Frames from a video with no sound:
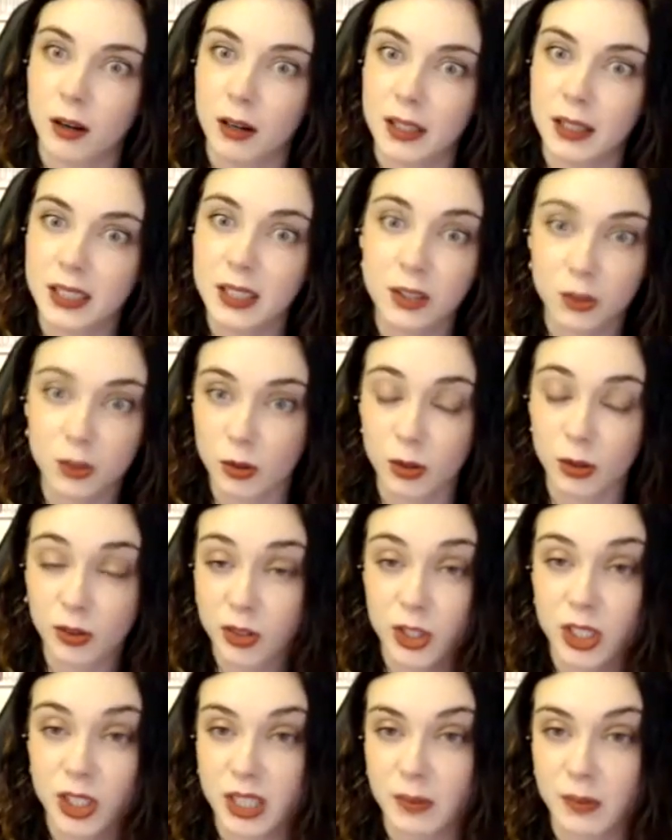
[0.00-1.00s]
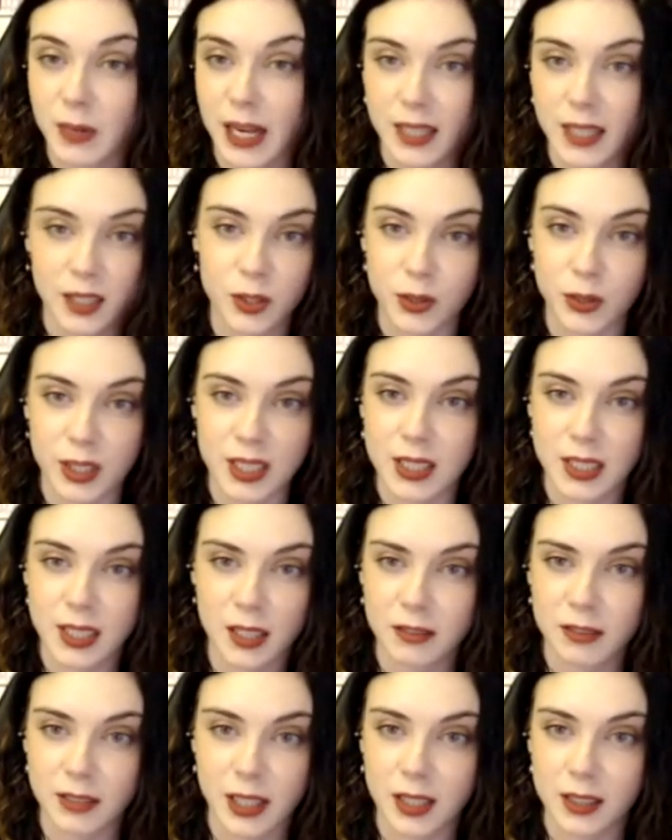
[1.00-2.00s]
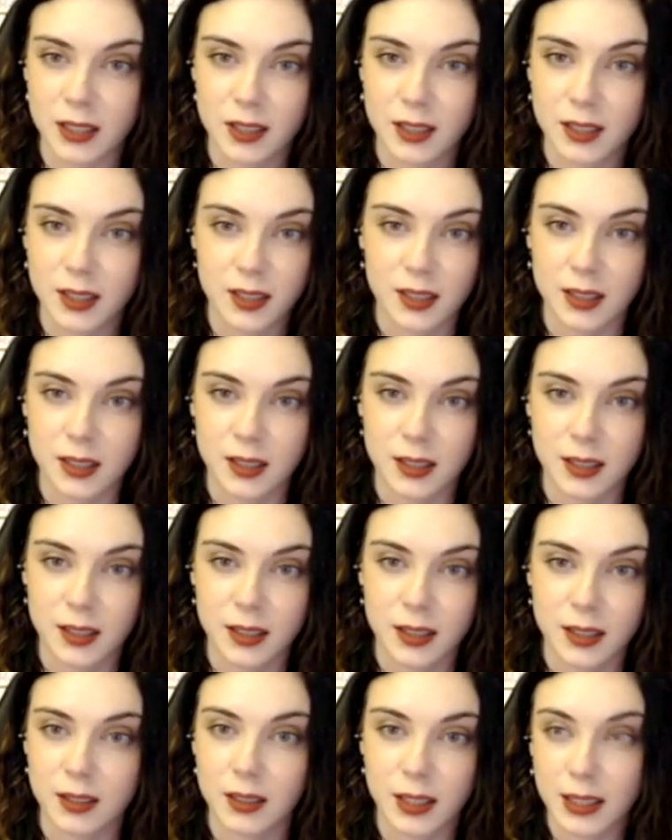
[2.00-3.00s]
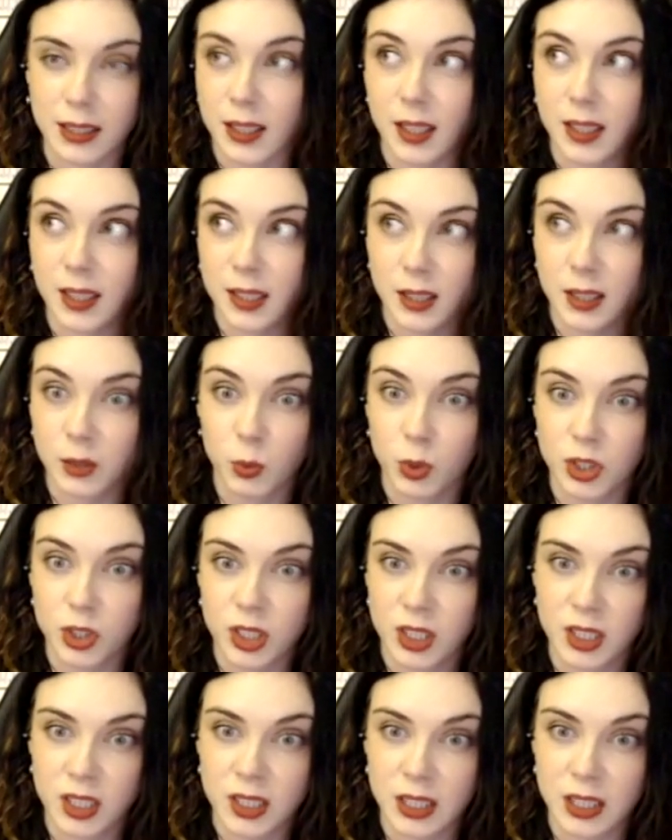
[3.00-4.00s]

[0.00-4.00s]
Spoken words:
I didn't consciously plan to release that fast. It wasn't an